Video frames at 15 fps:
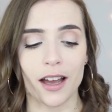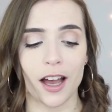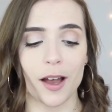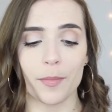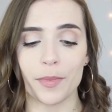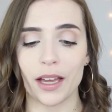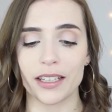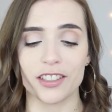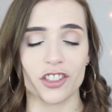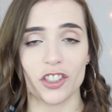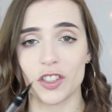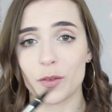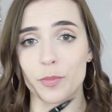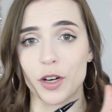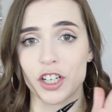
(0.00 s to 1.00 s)
Um, it's
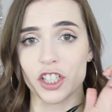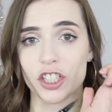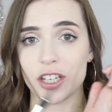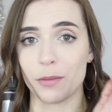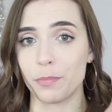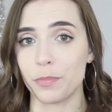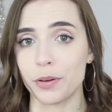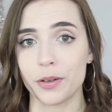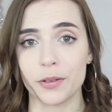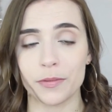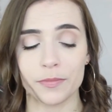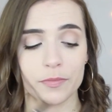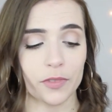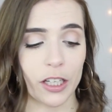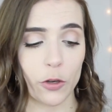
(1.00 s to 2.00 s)
just a brush tip
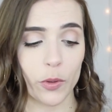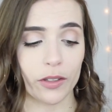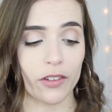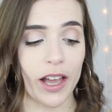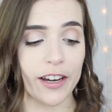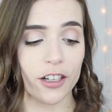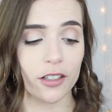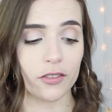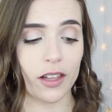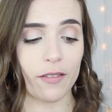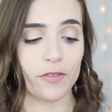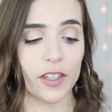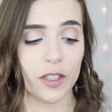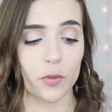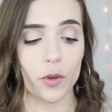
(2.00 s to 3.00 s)
liquid liner.
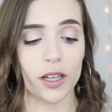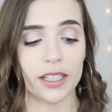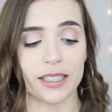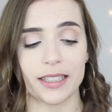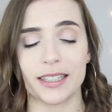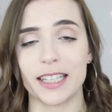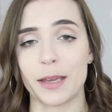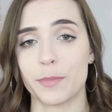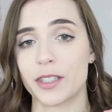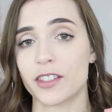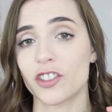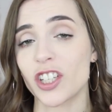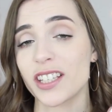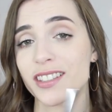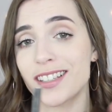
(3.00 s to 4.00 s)
Love this one. It's the same as the
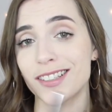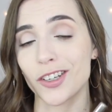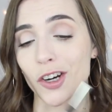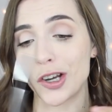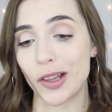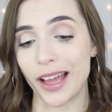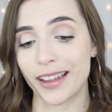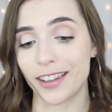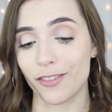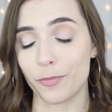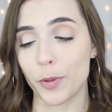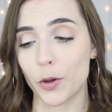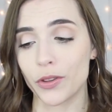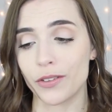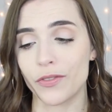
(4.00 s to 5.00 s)
Jesse's Girl. I love
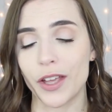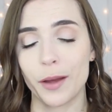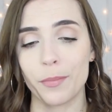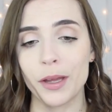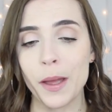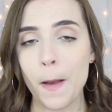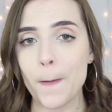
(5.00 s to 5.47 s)
both of them.